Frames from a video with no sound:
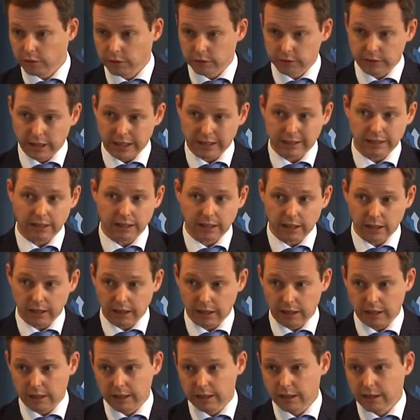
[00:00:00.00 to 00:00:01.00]
technical
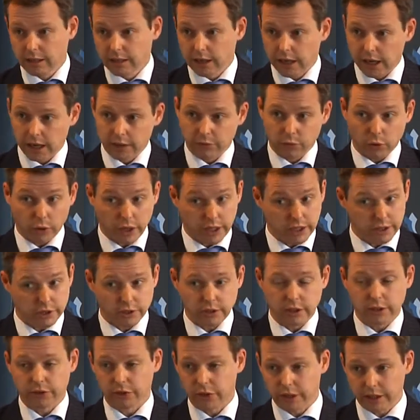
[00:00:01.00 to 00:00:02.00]
and
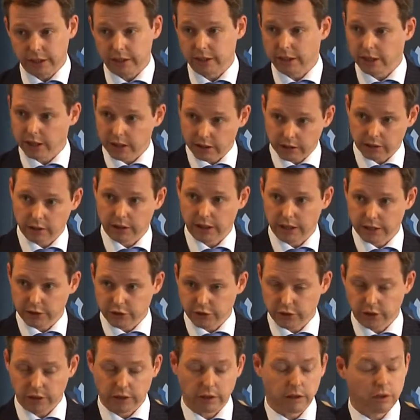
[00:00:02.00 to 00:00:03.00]
vocational training and
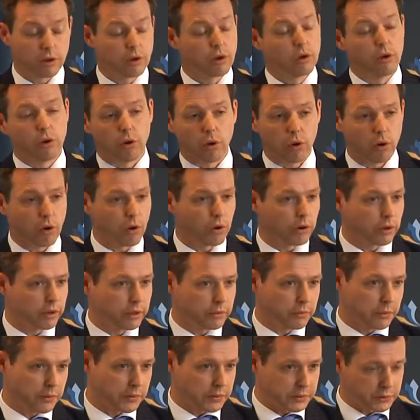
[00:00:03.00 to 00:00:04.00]
education, or
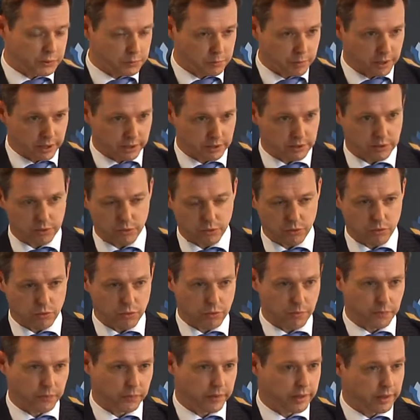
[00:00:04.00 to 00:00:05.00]
with respect
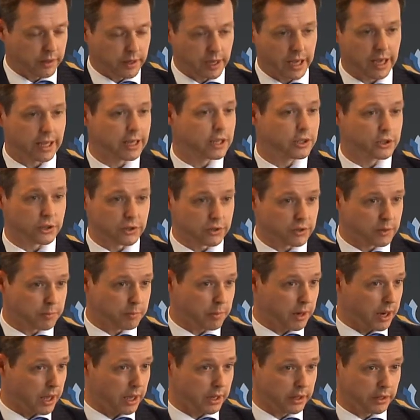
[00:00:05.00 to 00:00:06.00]
to energy
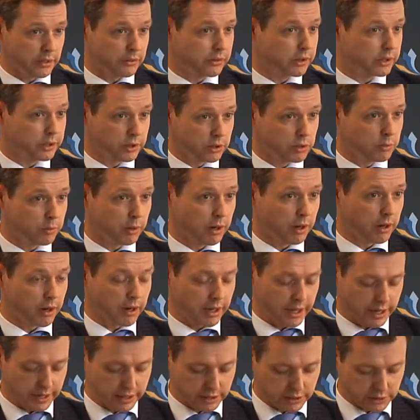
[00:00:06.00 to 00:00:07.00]
supply, renewable
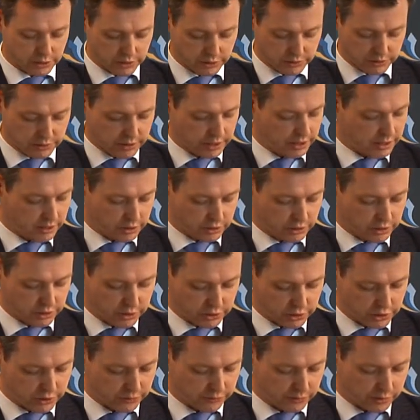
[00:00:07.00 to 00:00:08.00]
energies, energy
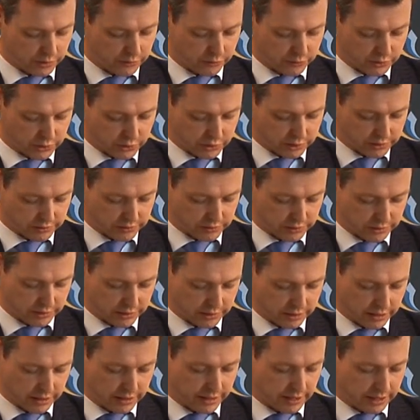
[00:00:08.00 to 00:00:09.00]
efficiency,
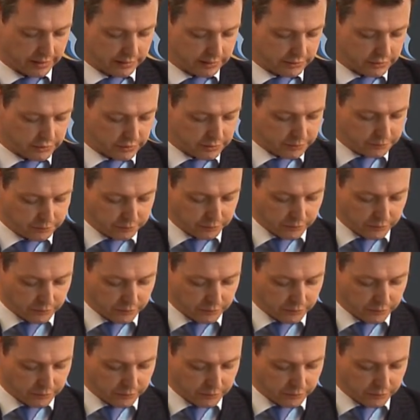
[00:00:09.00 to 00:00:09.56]
and others.